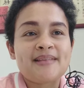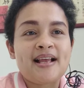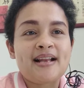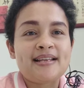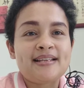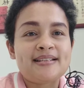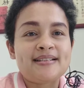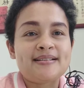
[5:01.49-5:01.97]

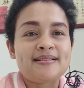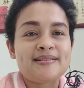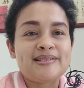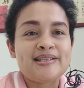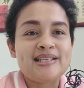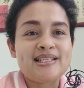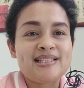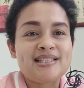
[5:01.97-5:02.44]
a
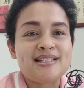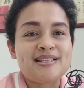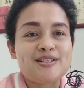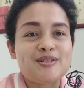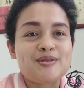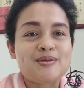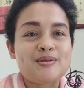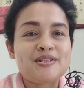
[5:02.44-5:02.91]
little easy
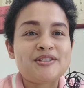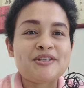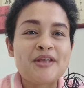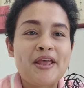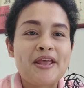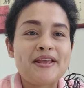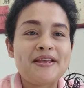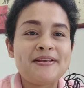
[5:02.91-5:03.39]
to
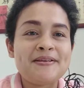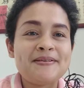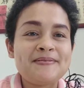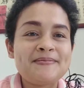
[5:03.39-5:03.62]
say.